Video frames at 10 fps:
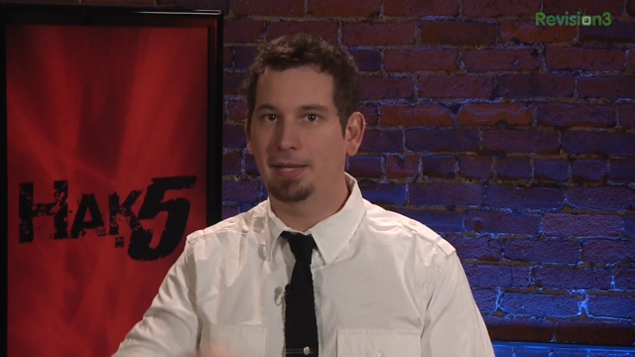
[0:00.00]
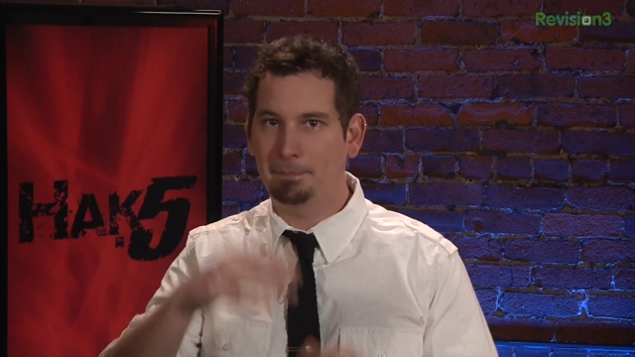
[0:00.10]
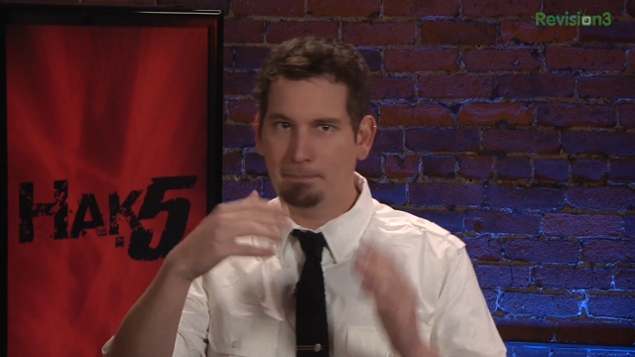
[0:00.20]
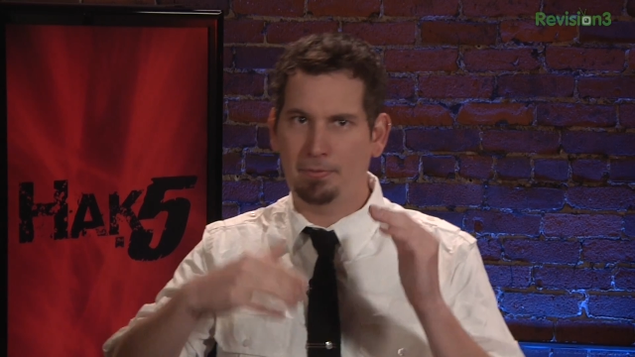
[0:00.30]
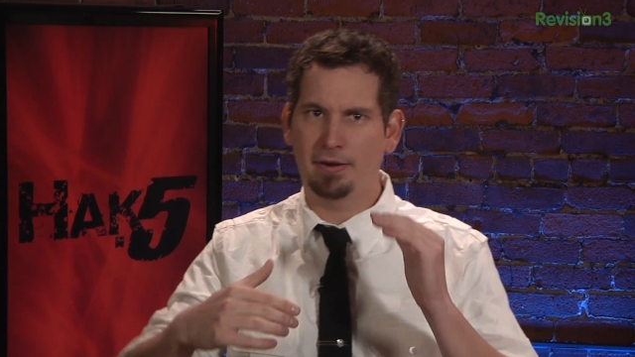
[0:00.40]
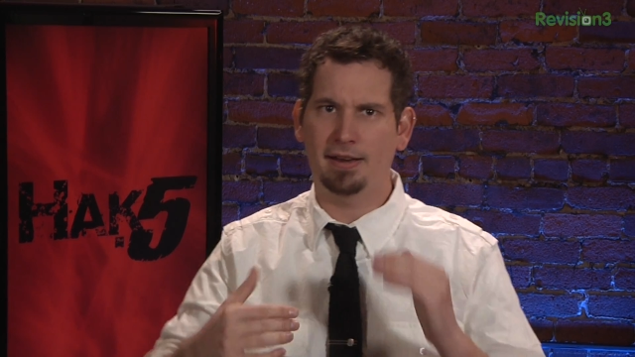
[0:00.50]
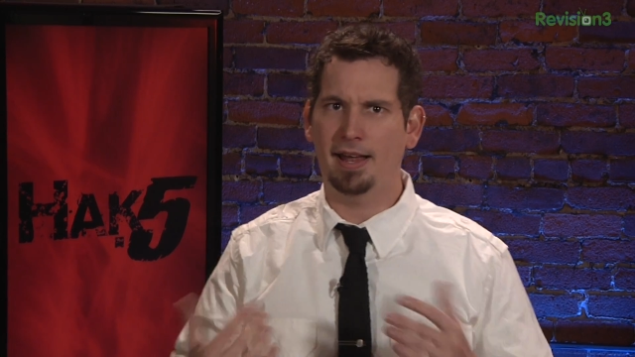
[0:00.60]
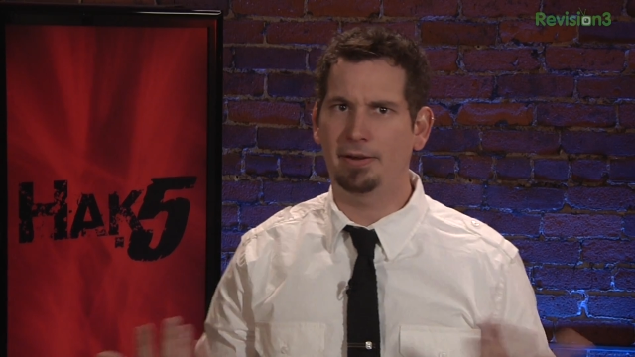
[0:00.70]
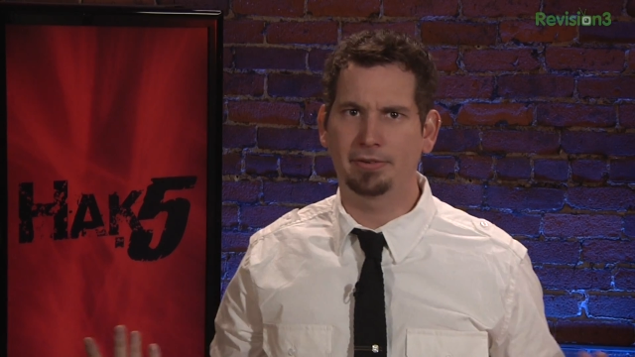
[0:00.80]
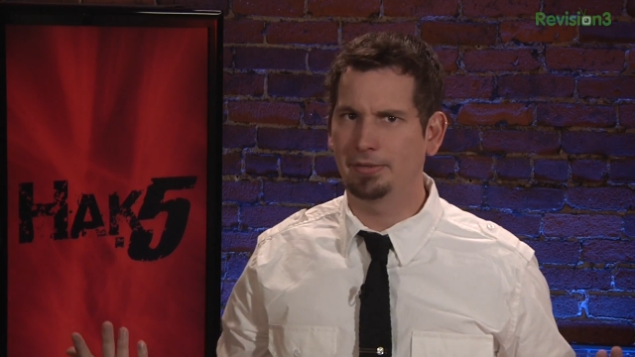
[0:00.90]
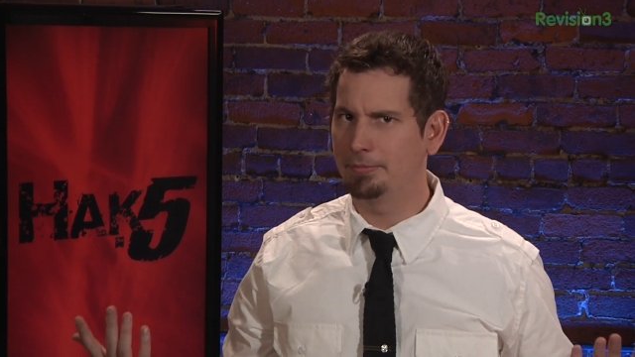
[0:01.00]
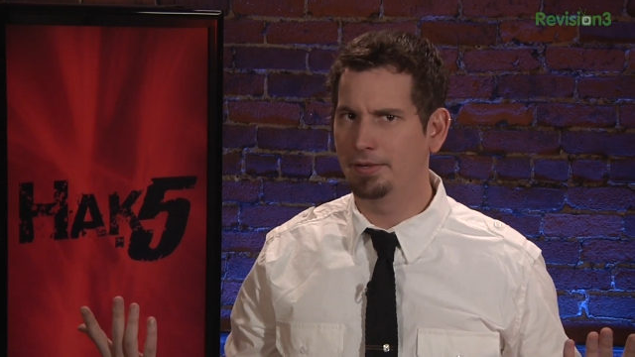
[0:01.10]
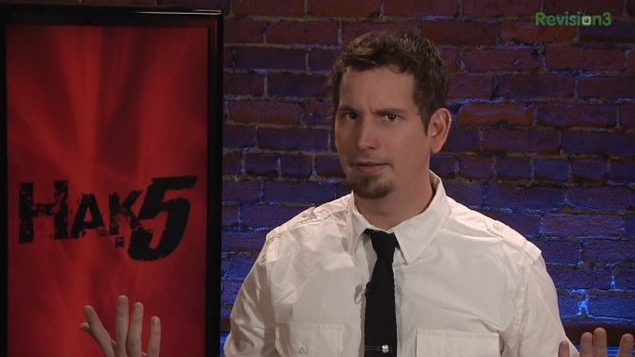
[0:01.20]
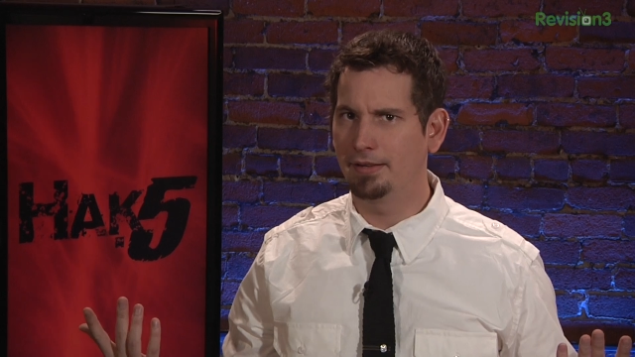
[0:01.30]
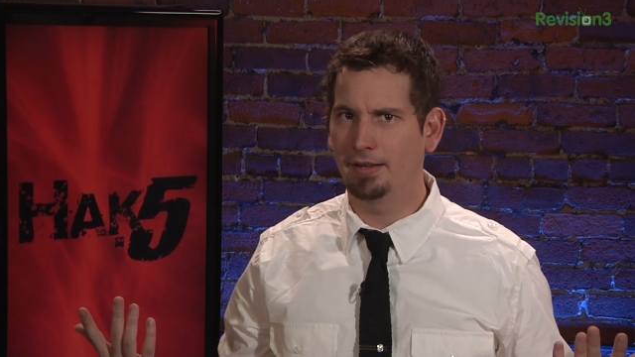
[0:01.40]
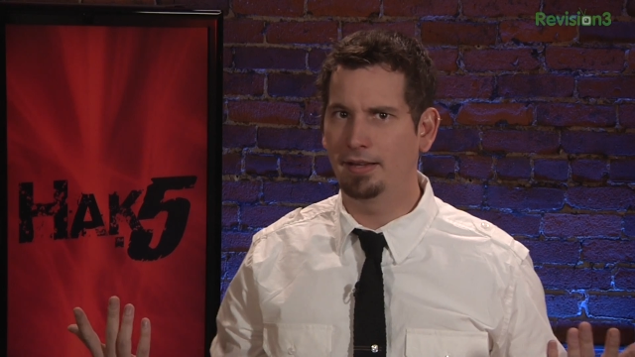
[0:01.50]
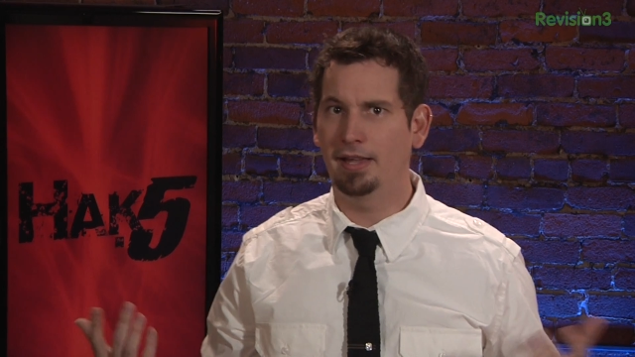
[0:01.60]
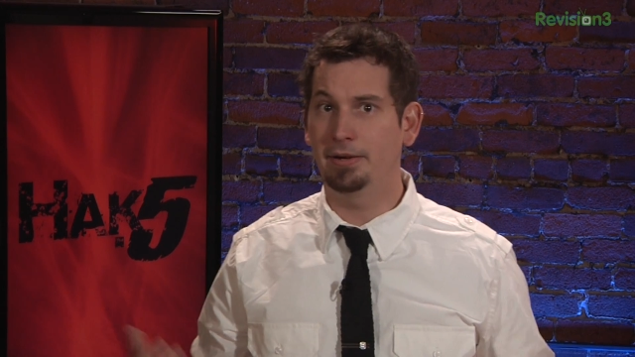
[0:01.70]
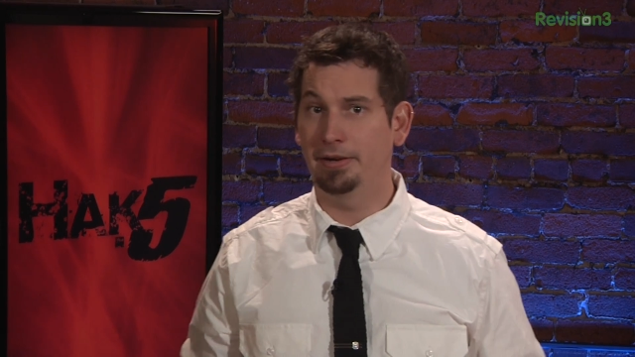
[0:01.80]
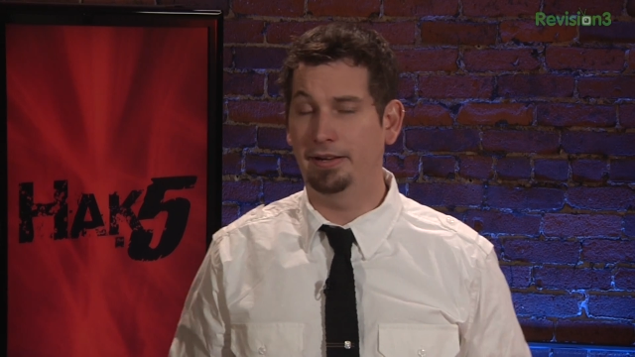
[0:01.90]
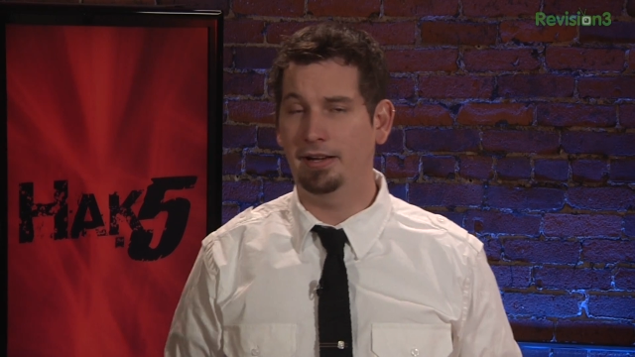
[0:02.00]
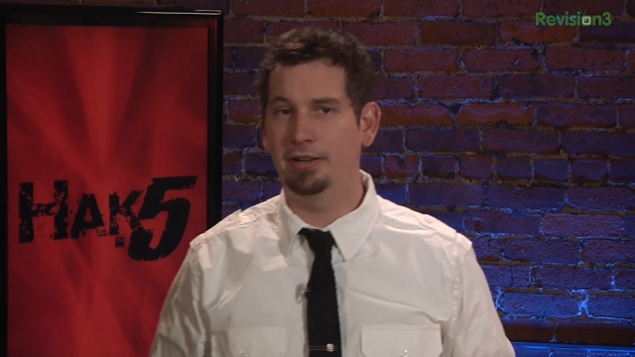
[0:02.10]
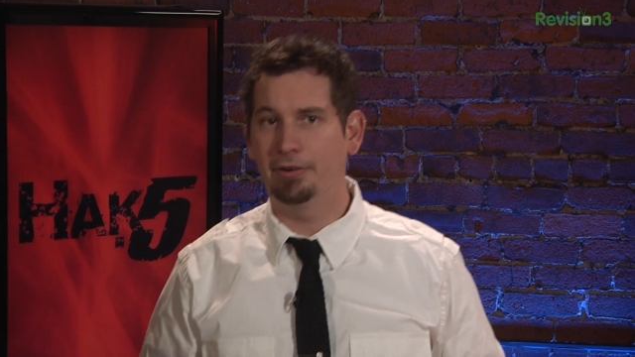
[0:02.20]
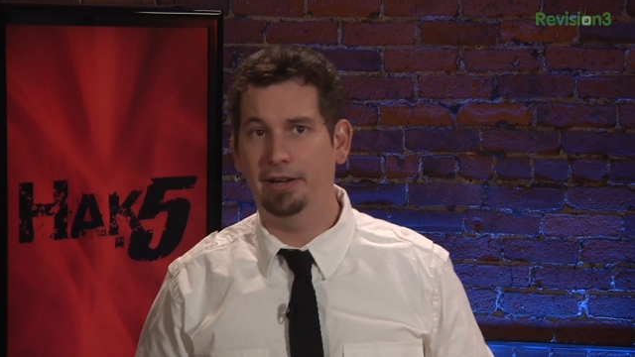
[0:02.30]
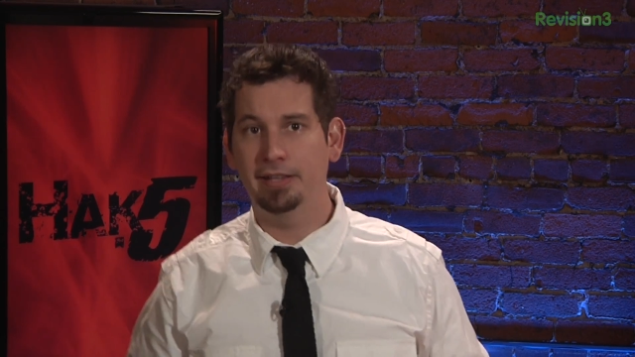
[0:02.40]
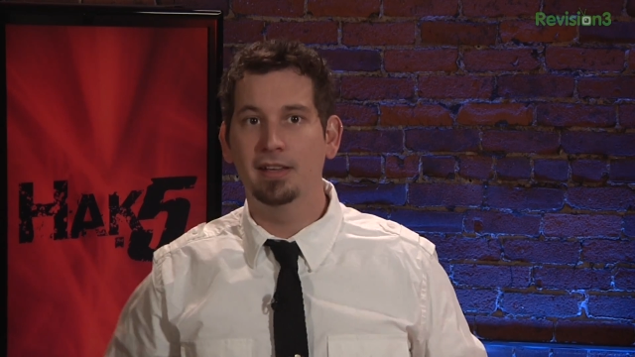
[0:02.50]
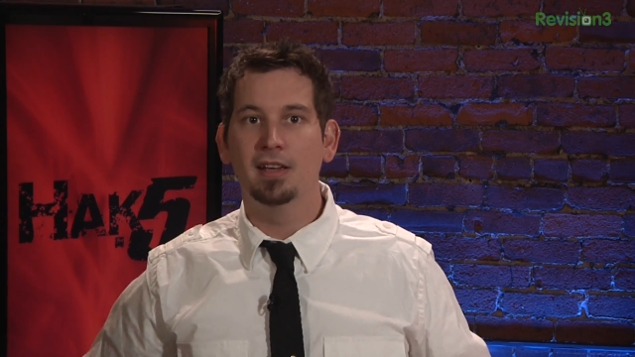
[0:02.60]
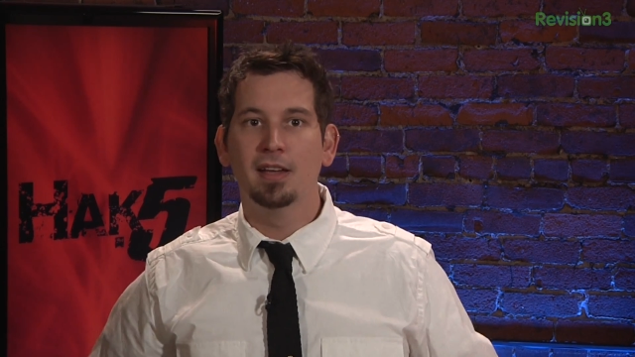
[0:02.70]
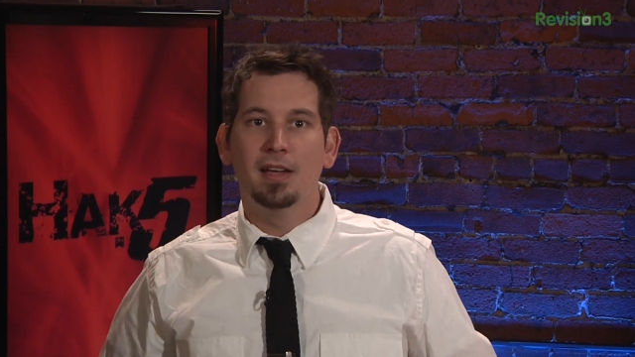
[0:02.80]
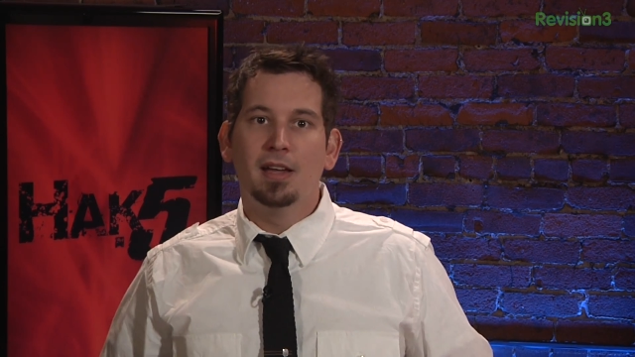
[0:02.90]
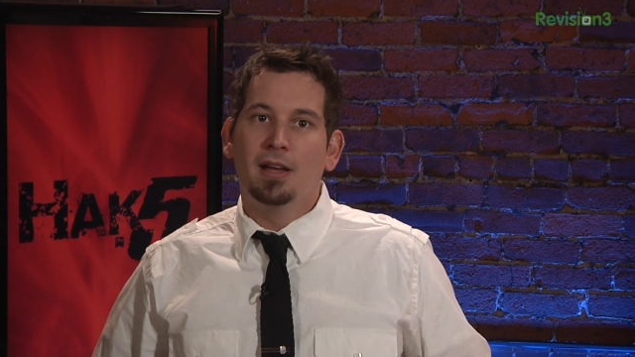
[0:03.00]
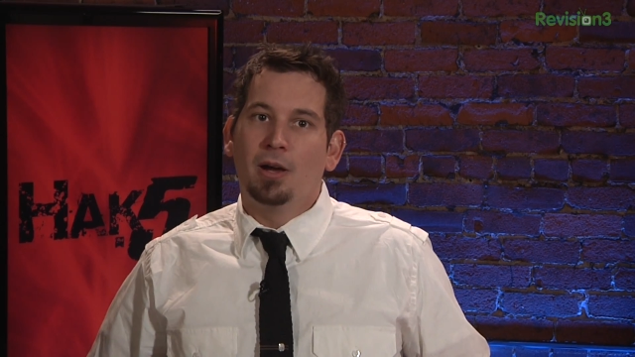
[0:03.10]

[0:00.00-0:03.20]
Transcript: would like, print it out or something. Uh, anyway, I know, right? You paid for